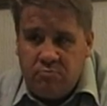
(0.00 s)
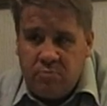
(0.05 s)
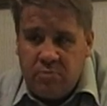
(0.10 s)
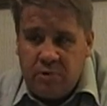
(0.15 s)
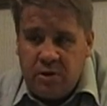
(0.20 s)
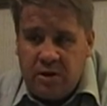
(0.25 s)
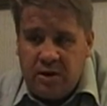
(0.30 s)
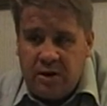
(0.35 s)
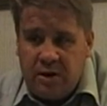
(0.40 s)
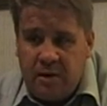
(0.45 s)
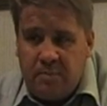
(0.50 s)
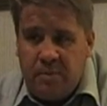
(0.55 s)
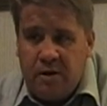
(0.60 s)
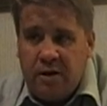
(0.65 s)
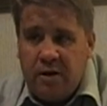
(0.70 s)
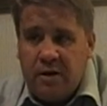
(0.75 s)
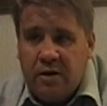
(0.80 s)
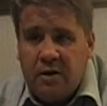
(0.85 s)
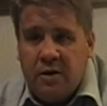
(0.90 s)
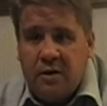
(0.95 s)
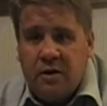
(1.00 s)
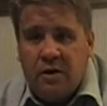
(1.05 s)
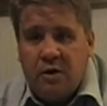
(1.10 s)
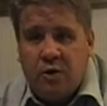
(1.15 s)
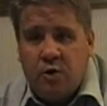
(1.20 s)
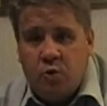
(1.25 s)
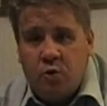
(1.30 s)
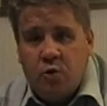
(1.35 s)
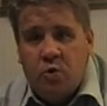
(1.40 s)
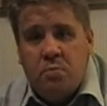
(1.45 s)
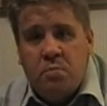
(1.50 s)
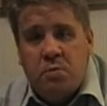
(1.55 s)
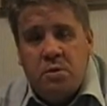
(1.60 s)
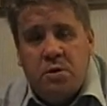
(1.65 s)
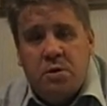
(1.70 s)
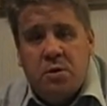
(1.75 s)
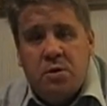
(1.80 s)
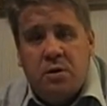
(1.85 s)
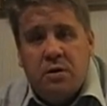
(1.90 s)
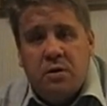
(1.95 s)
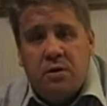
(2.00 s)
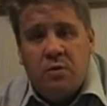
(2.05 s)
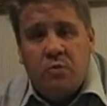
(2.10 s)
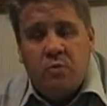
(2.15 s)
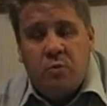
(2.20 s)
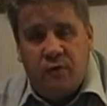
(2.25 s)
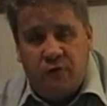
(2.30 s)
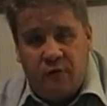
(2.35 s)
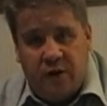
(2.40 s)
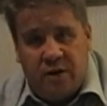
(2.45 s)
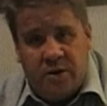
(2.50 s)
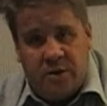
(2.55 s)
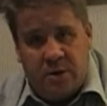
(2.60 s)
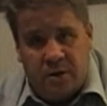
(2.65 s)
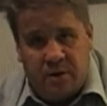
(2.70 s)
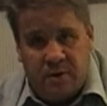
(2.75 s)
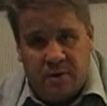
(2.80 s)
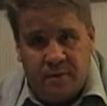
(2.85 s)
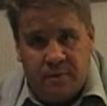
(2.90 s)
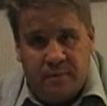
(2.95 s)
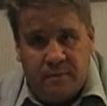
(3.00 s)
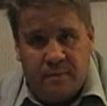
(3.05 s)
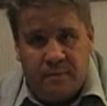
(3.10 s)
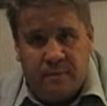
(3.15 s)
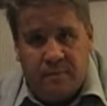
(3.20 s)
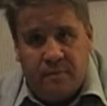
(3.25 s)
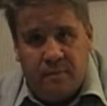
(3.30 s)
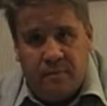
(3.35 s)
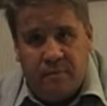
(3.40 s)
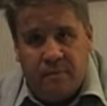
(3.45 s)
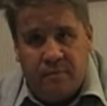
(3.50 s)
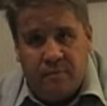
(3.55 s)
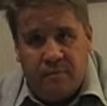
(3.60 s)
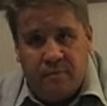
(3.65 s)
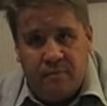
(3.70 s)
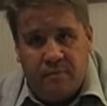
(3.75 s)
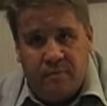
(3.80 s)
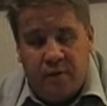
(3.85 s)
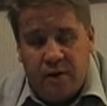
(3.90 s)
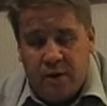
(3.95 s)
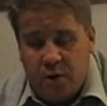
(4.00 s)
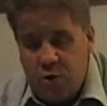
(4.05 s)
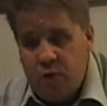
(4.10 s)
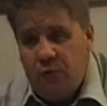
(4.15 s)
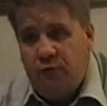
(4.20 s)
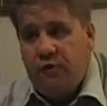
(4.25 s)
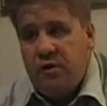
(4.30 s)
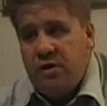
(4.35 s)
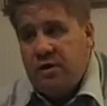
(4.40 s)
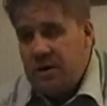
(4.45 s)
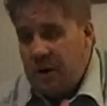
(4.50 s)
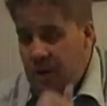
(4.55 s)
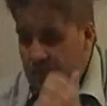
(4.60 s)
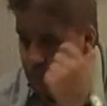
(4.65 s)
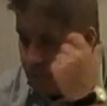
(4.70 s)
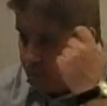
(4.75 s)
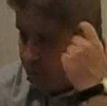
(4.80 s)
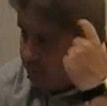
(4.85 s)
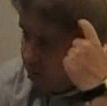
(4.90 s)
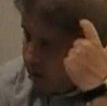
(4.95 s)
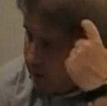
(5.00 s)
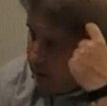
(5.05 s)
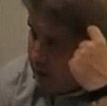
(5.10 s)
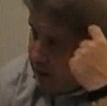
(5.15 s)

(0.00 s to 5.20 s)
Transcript: Islamic groups were facing. So, for example,